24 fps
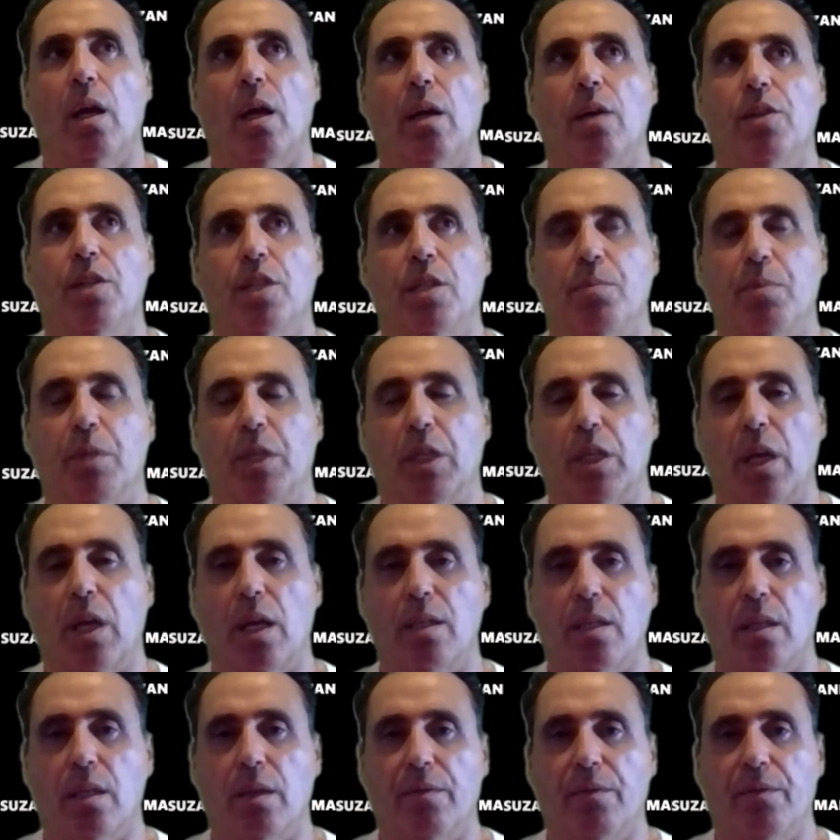just
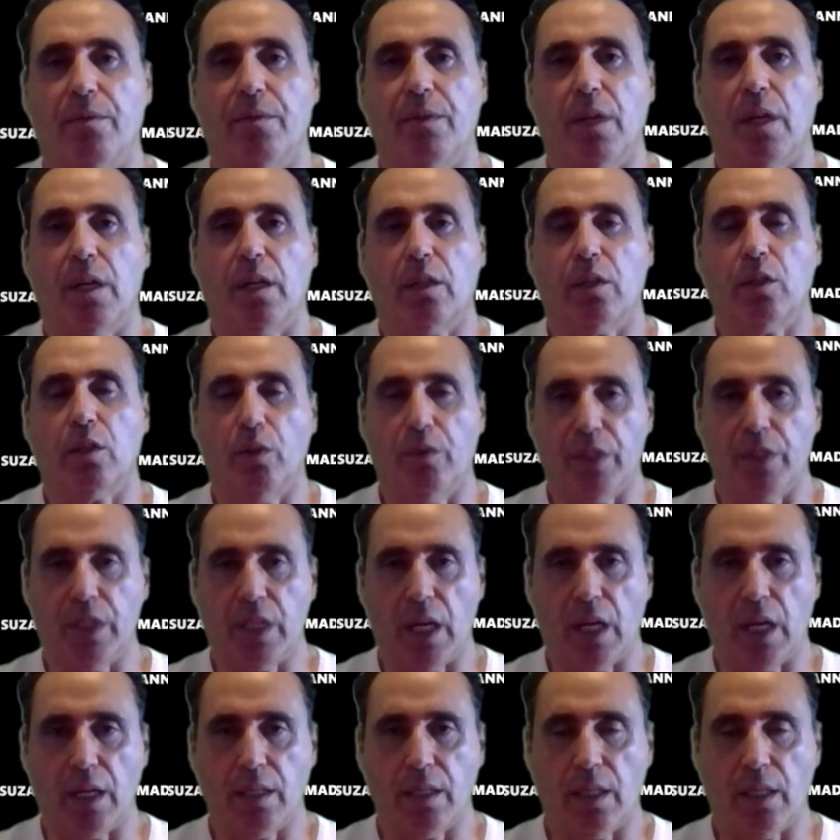because of
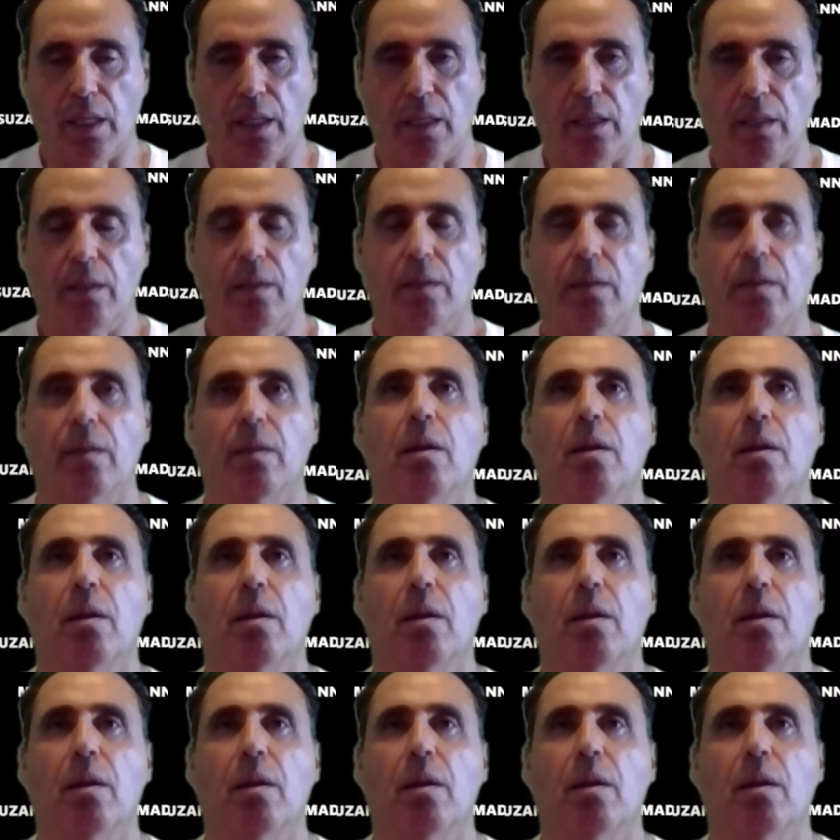COVID-19.